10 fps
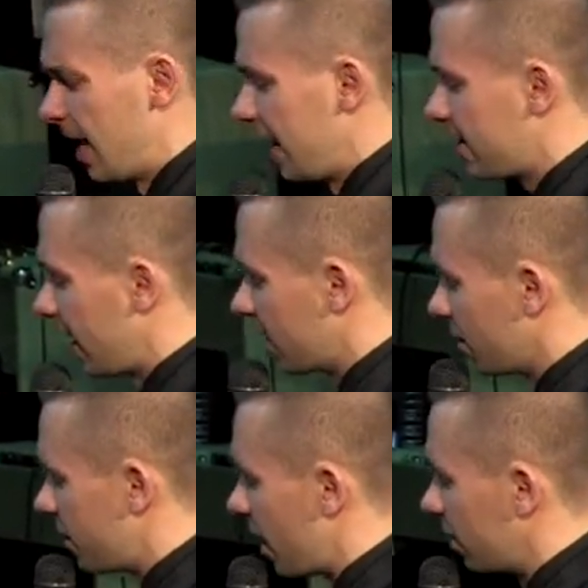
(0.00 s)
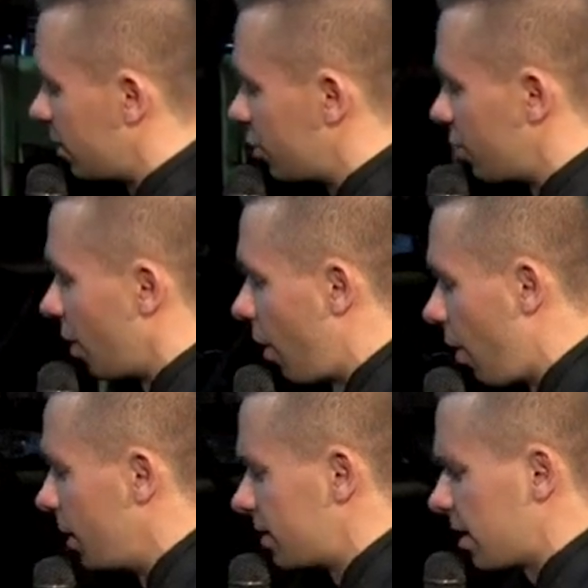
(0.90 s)
I thank you, Father, that you
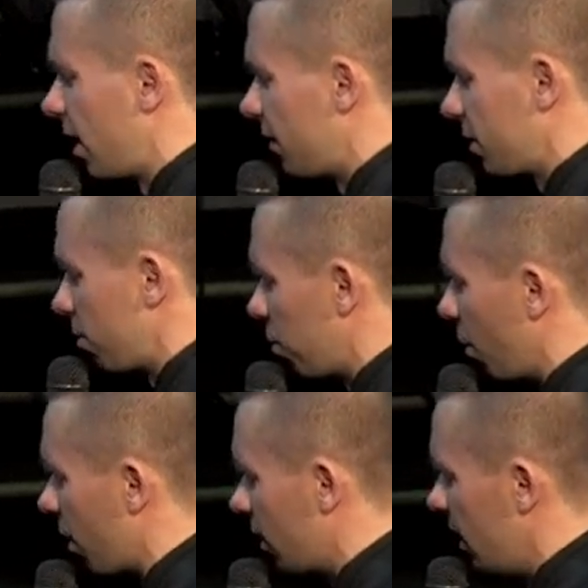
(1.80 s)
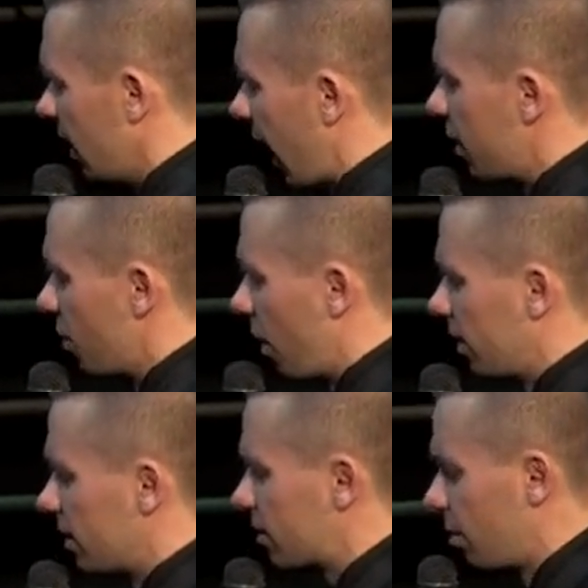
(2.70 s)
always love the poor and you
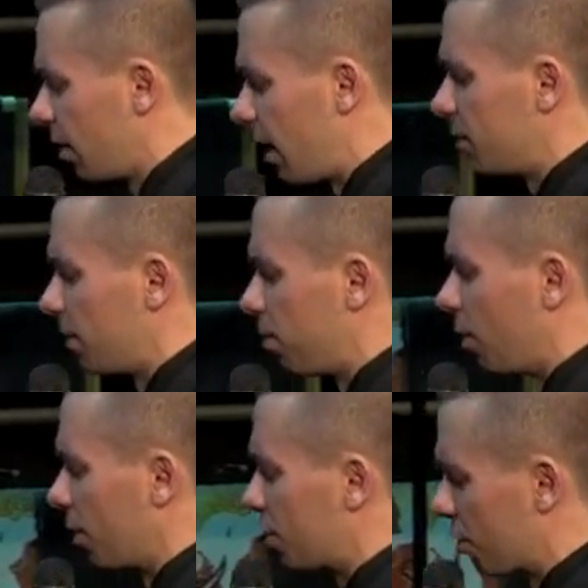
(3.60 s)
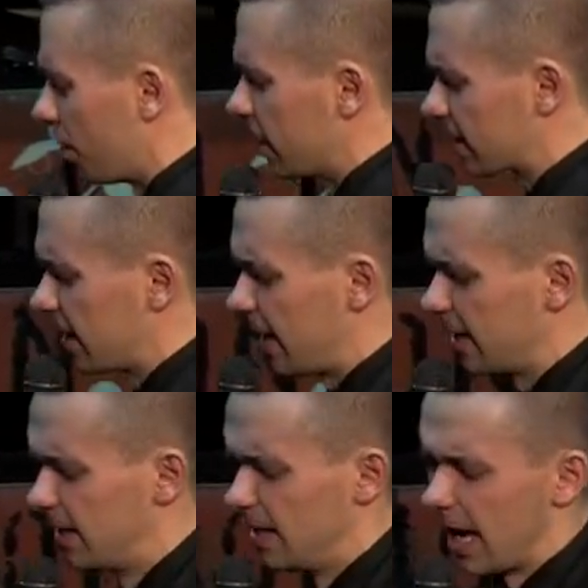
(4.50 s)
want us to love the poor through us,
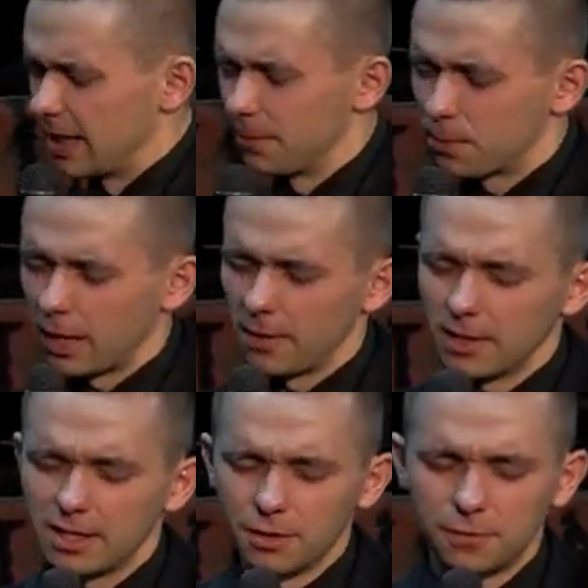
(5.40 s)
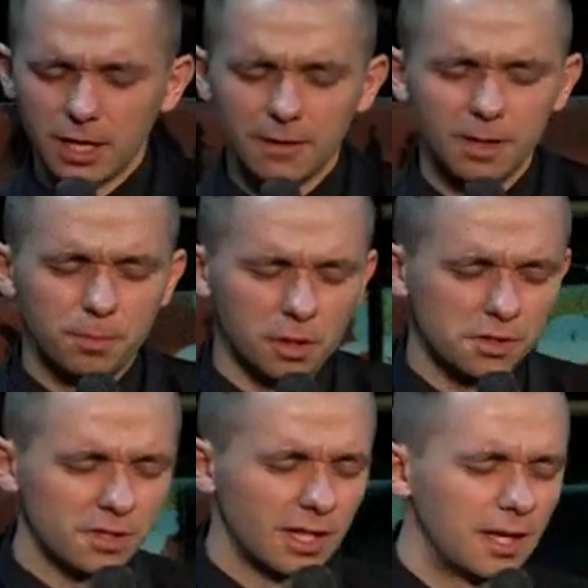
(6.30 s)
God. And I pray right now for every
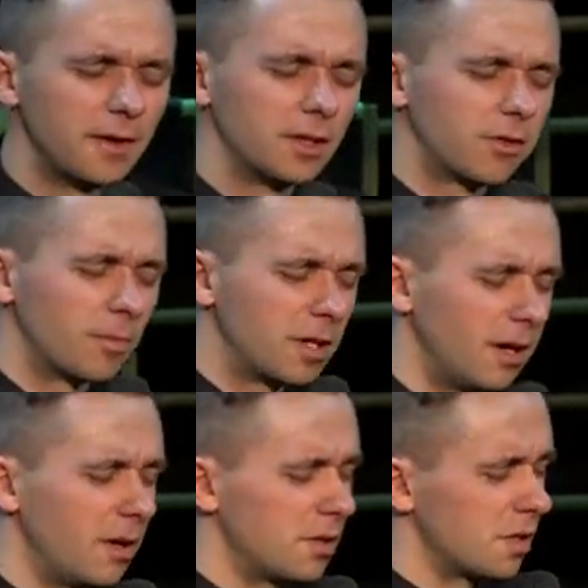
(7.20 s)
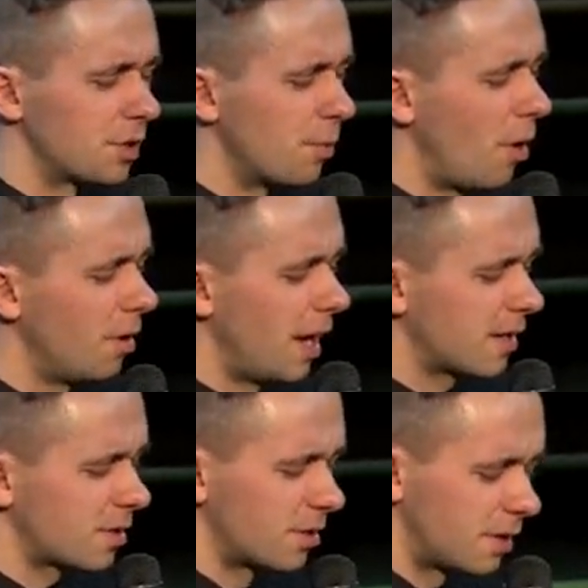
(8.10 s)
person, even from hearing this small
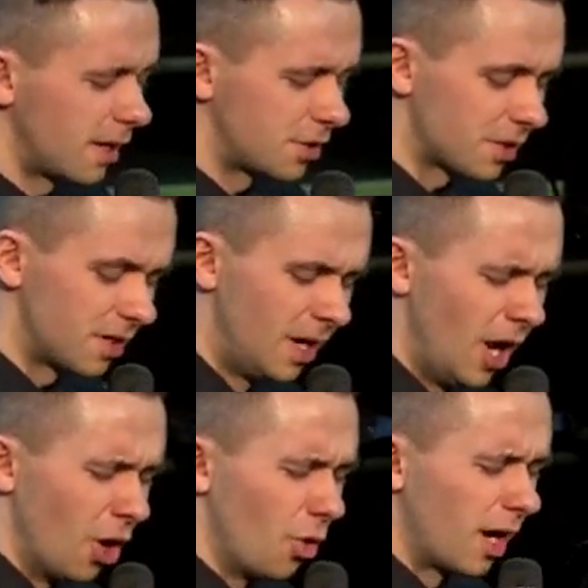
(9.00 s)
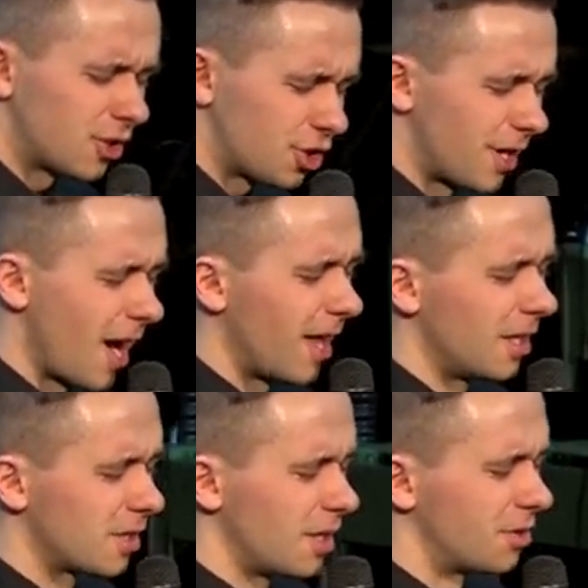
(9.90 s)
exhortation, who got
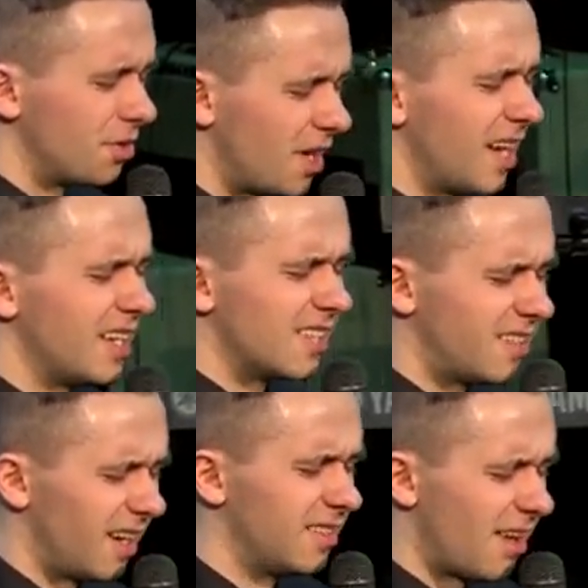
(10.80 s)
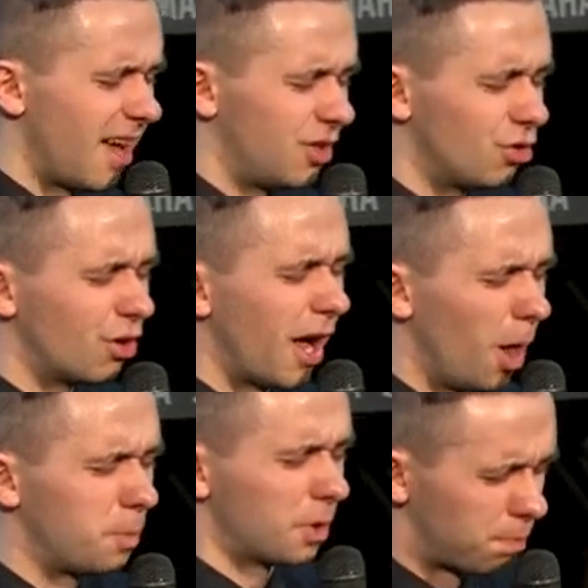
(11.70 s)
challenged that today is their day to
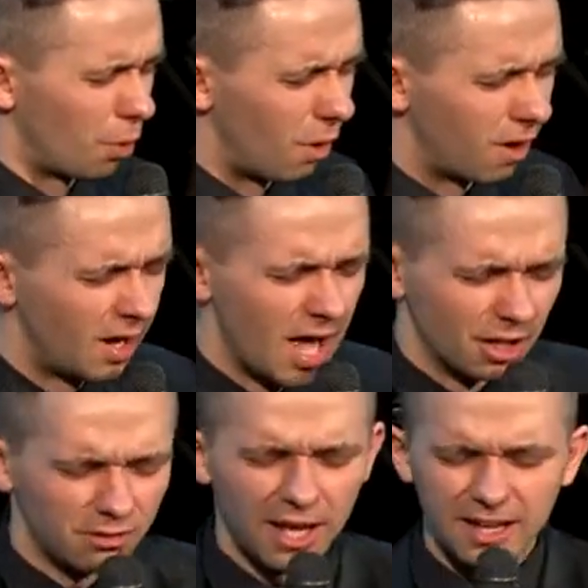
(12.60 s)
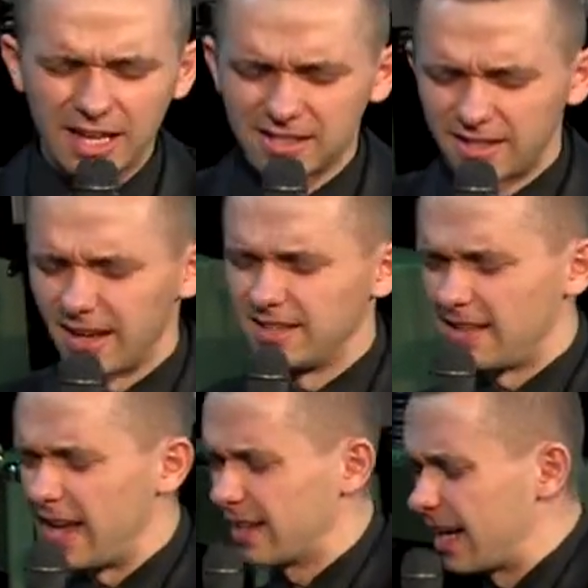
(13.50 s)
help the poor. Today is their
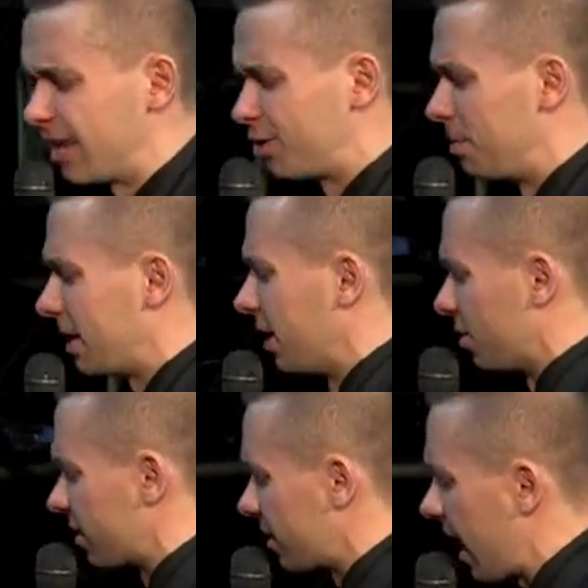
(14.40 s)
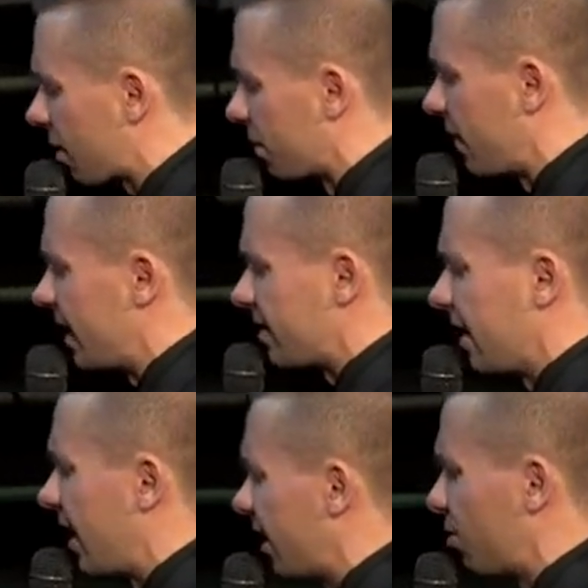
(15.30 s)
day, God, to begin to sacrifice
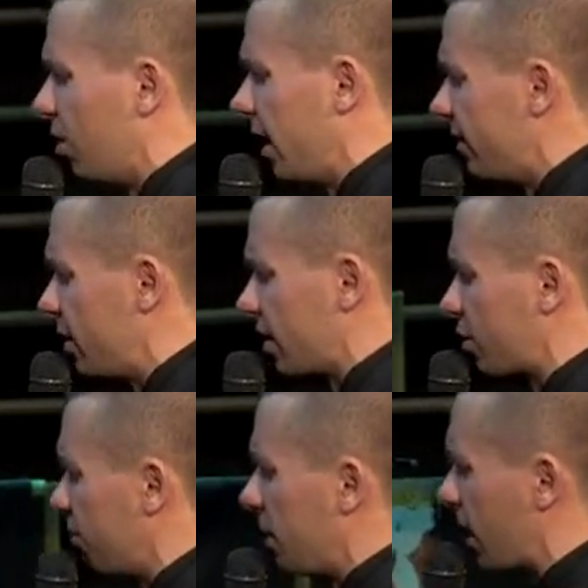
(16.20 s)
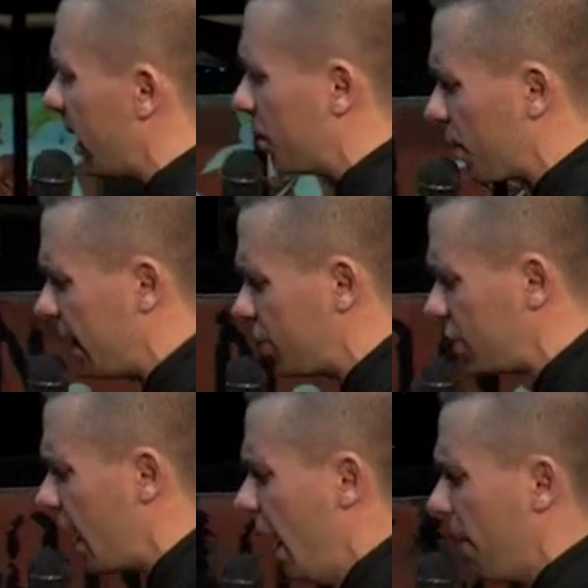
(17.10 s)
and not to live just to become rich,
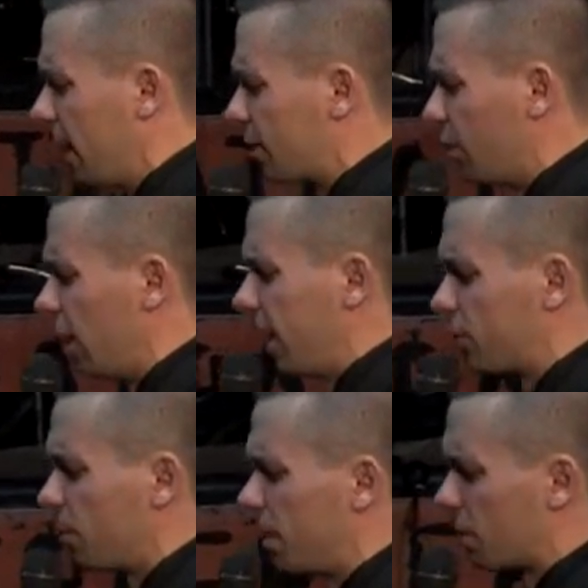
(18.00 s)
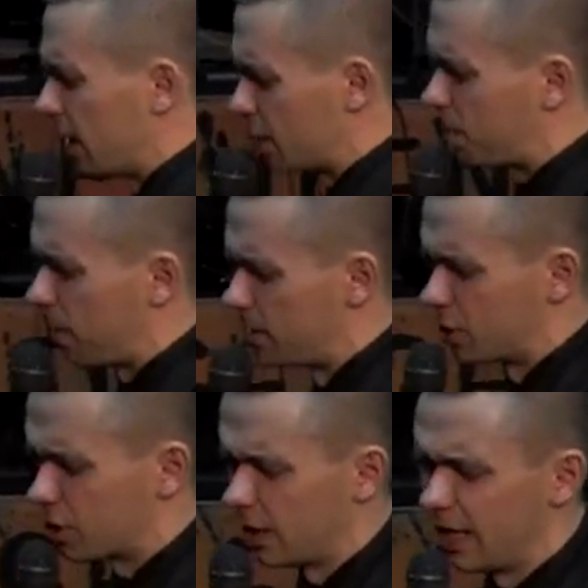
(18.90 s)
but to live to be rich
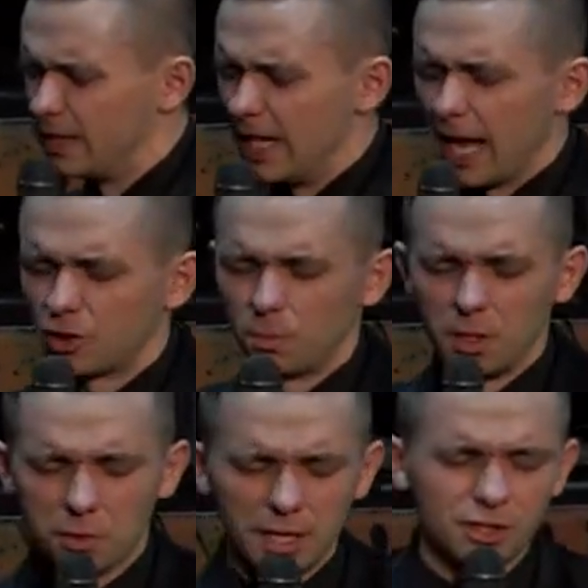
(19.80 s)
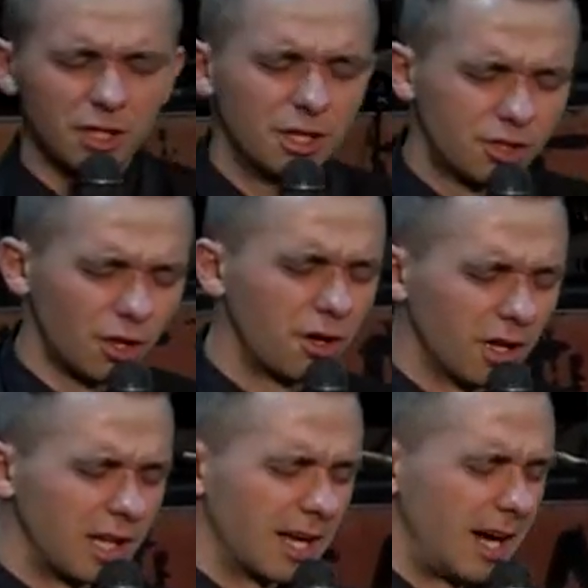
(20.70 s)
spiritually and to be rich
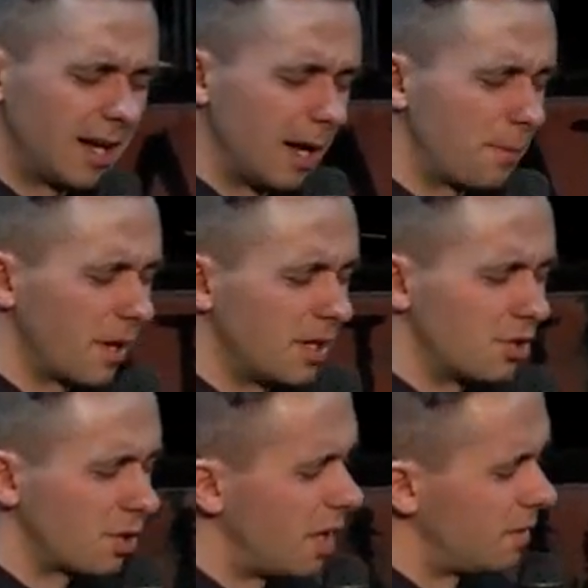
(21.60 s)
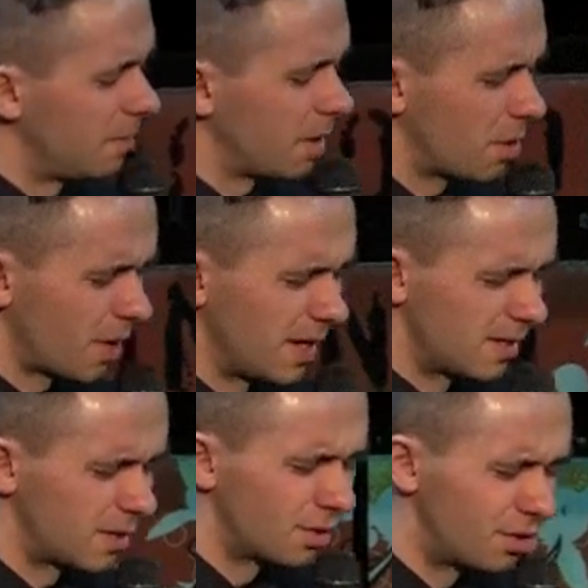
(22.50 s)
eternally, God. I pray that you give them the
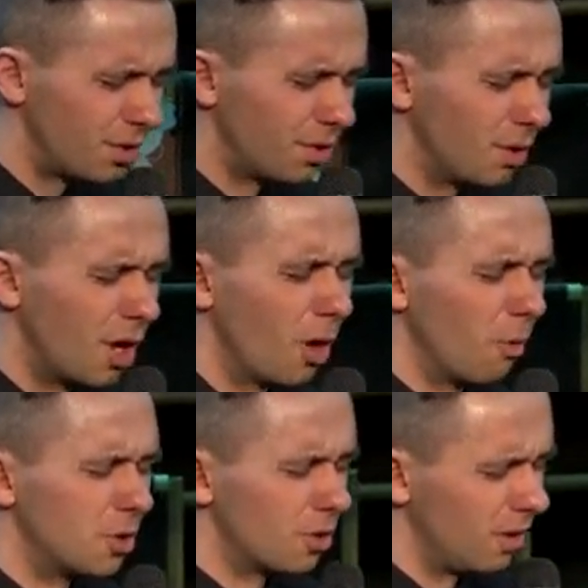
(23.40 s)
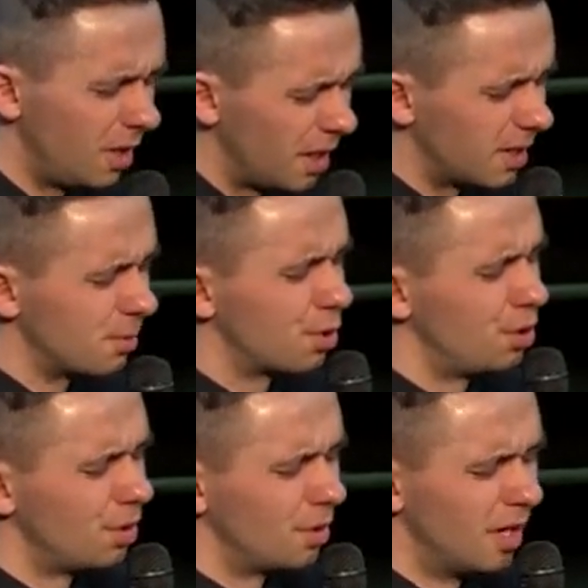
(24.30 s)
grace to do what you're leading them to
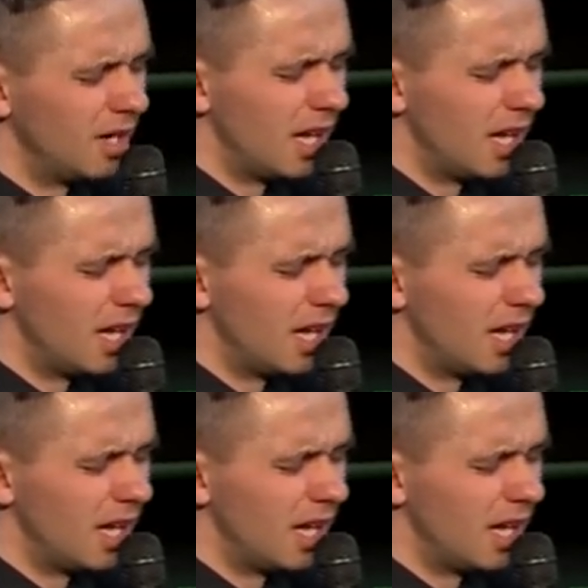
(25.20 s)
do.